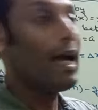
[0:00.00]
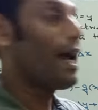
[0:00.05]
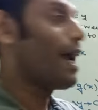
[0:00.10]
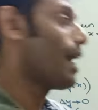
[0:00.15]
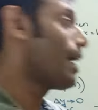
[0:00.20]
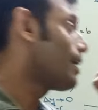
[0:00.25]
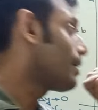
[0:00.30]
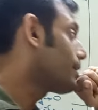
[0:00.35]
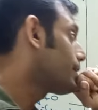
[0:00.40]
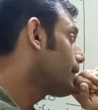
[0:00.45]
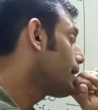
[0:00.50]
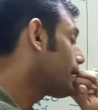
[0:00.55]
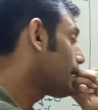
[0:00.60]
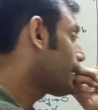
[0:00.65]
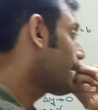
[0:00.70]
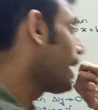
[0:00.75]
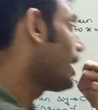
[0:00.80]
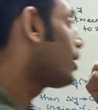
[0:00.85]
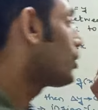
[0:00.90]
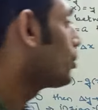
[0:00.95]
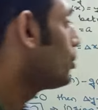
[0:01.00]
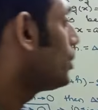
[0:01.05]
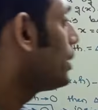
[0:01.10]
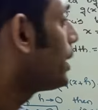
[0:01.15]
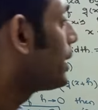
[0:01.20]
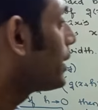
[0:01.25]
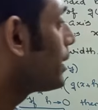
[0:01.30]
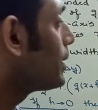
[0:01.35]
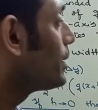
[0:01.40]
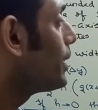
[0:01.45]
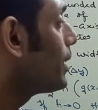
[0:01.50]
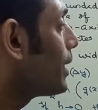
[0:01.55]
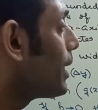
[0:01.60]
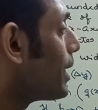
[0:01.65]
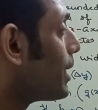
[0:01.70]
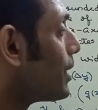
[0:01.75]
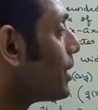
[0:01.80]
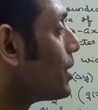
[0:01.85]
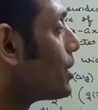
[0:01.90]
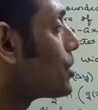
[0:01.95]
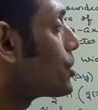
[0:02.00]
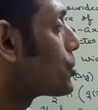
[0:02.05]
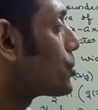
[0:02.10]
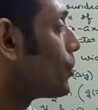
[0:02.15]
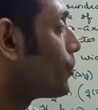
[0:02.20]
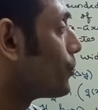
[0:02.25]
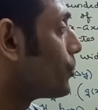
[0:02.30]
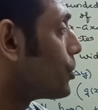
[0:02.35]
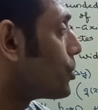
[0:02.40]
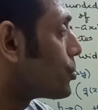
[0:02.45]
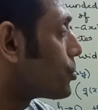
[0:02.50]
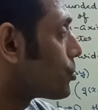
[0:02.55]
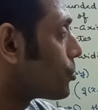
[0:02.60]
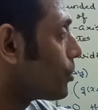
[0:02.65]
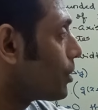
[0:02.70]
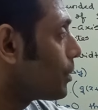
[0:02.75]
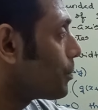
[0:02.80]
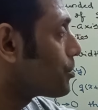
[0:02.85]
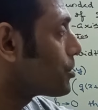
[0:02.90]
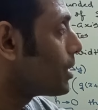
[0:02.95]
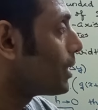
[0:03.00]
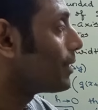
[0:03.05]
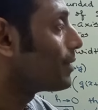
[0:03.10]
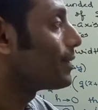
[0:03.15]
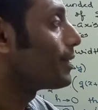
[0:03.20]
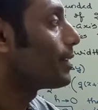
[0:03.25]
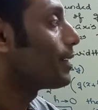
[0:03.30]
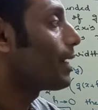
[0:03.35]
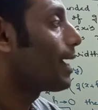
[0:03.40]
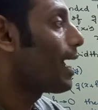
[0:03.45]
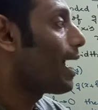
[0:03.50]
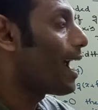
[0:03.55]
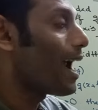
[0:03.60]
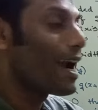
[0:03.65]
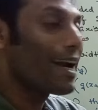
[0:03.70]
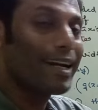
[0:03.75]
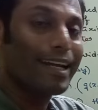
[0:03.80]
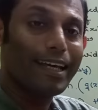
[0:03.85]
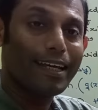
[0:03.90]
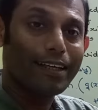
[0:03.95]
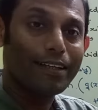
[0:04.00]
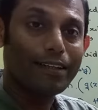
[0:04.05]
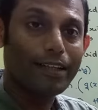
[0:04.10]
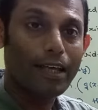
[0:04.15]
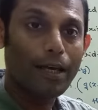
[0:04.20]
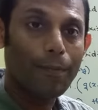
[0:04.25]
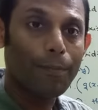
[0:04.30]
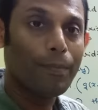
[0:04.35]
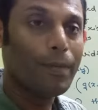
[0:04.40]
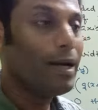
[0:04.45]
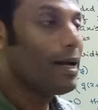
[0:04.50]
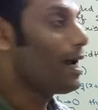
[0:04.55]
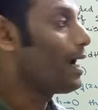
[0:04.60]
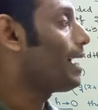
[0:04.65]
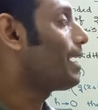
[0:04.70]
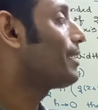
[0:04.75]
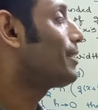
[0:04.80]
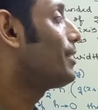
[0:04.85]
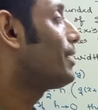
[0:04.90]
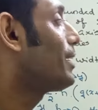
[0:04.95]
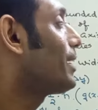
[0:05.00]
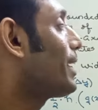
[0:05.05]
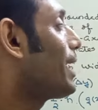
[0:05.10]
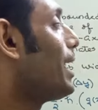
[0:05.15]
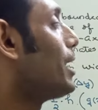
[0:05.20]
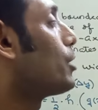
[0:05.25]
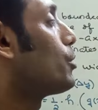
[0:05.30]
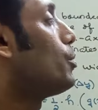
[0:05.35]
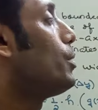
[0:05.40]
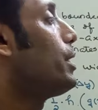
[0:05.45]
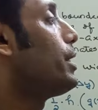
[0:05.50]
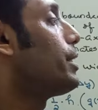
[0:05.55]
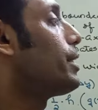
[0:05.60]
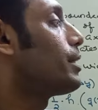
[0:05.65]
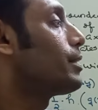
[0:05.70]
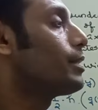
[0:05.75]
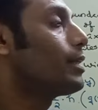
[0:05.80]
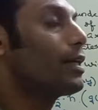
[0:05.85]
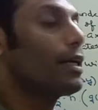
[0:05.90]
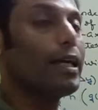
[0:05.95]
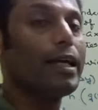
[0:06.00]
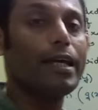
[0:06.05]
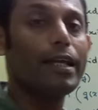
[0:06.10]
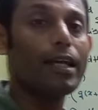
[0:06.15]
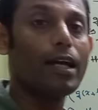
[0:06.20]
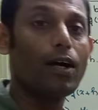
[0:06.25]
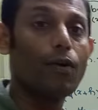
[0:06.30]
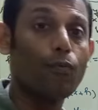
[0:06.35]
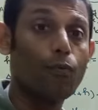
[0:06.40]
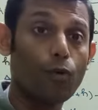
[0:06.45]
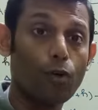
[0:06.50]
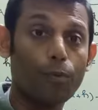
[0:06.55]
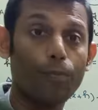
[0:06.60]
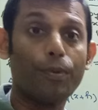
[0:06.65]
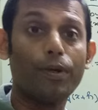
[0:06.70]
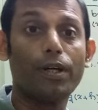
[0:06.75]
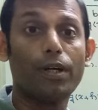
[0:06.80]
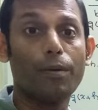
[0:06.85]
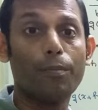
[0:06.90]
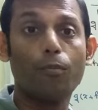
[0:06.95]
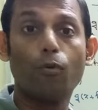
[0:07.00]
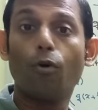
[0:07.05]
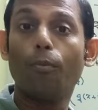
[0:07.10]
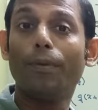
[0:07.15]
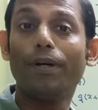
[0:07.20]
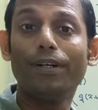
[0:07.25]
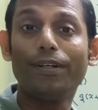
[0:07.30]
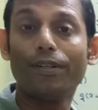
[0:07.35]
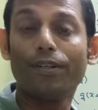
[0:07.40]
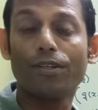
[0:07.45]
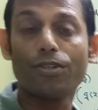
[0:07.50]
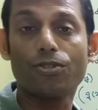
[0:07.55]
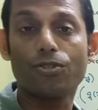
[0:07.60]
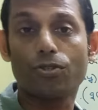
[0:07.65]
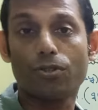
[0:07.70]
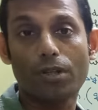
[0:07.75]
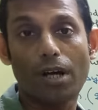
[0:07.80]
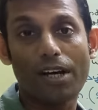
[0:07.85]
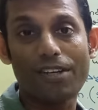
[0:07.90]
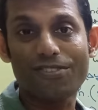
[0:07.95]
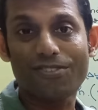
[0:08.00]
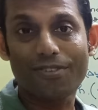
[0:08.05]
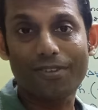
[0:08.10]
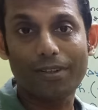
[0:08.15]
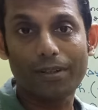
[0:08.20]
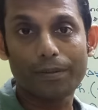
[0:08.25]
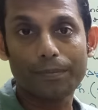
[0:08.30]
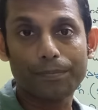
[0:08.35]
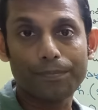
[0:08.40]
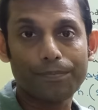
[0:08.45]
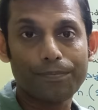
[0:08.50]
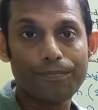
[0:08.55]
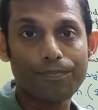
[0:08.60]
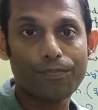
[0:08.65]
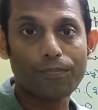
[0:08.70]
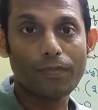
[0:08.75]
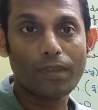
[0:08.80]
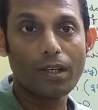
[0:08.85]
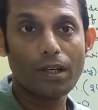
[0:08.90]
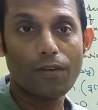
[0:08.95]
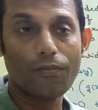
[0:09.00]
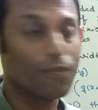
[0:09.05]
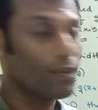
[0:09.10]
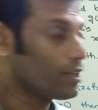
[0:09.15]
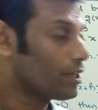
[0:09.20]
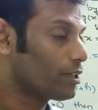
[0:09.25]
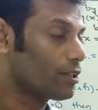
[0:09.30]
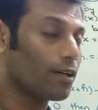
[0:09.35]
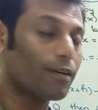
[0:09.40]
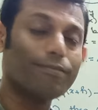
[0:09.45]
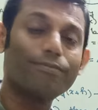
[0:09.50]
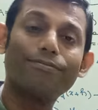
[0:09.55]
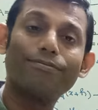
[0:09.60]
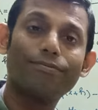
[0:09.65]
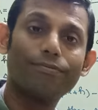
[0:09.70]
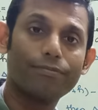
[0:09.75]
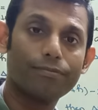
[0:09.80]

and then calculating the areas of the strips and then adding them and then calculating the area would be a momentous task. Very tough.